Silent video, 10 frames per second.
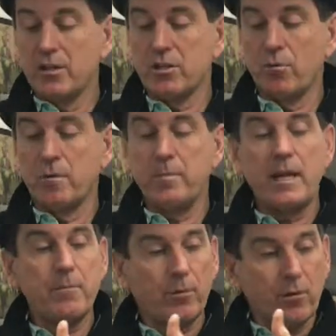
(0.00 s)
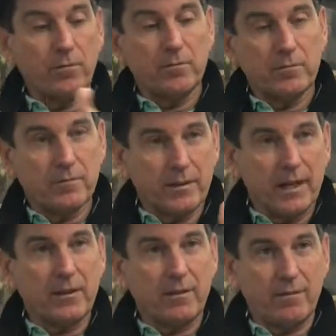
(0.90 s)
So when people
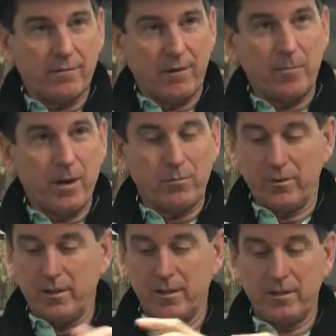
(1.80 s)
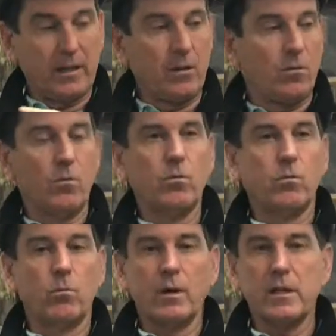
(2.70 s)
hit a putt with this, they go,
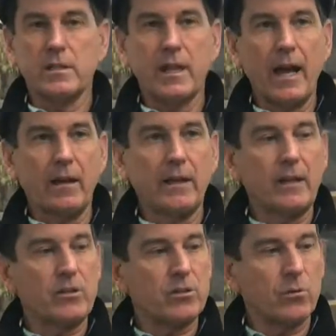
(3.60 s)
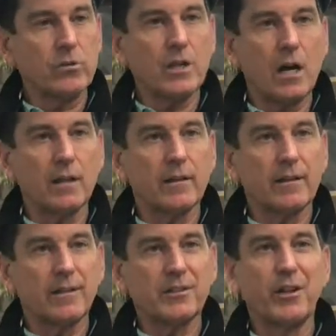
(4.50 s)
what is that? That is so solid.
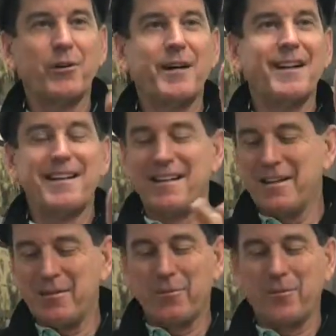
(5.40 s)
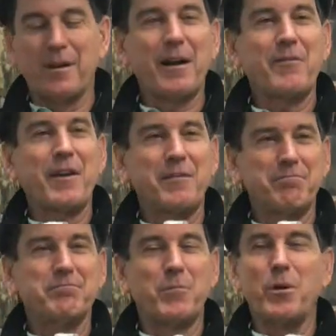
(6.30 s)
So I've
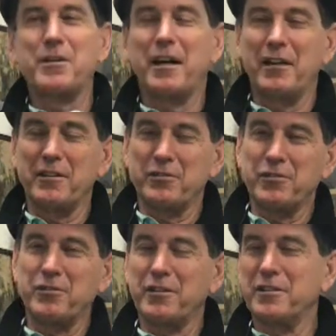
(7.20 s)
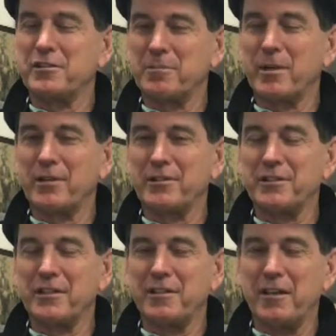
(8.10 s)
had one guy that just took in some
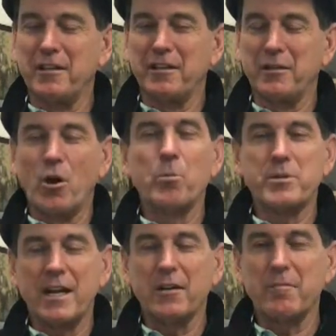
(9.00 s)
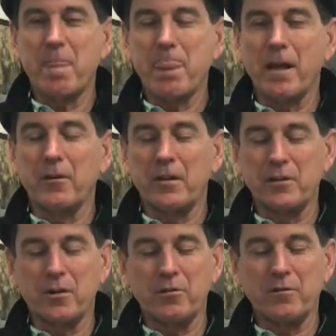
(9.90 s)
putters in Hope Sound on the
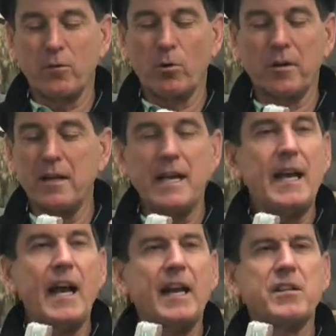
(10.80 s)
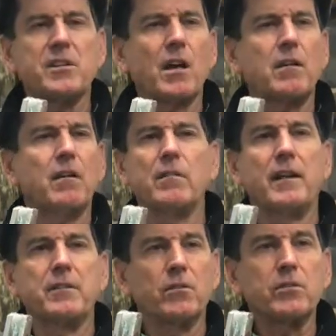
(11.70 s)
east coast of Florida, and he says, I don't
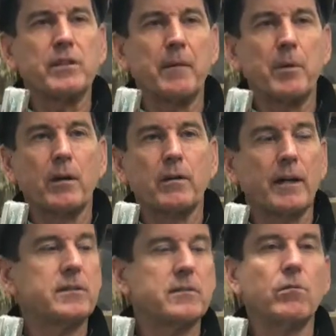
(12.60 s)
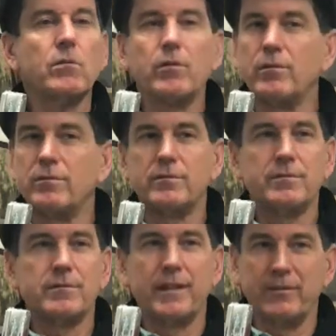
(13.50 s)
like the looks of that putter. I said, whoa,
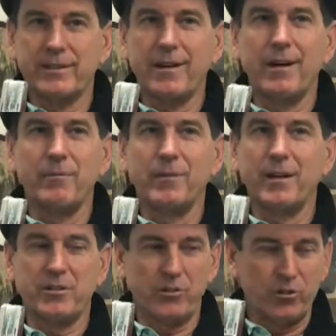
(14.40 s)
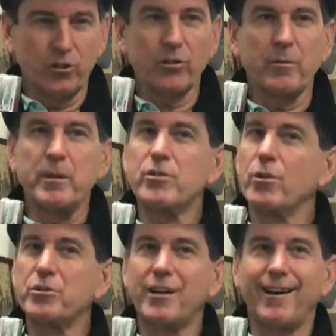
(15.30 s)
give it time. I said, you're going to be
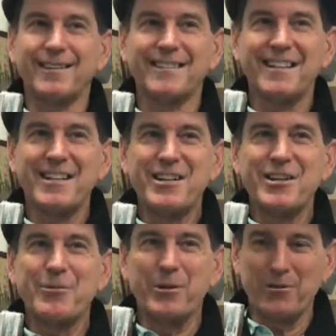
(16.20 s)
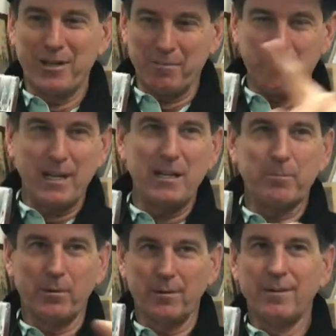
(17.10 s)
so shocked when you get
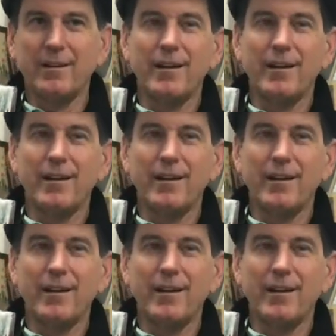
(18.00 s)
people